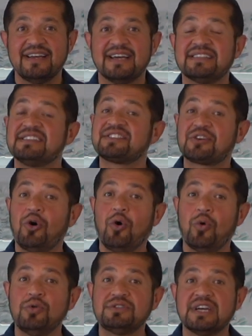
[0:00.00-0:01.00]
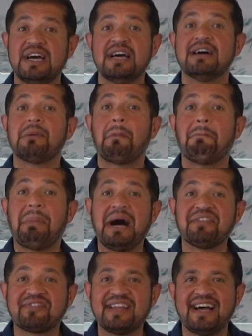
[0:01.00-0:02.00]
It is called
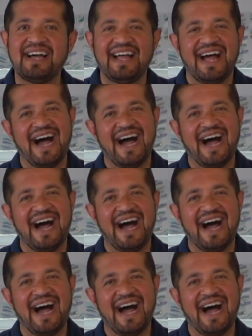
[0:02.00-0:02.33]
pasta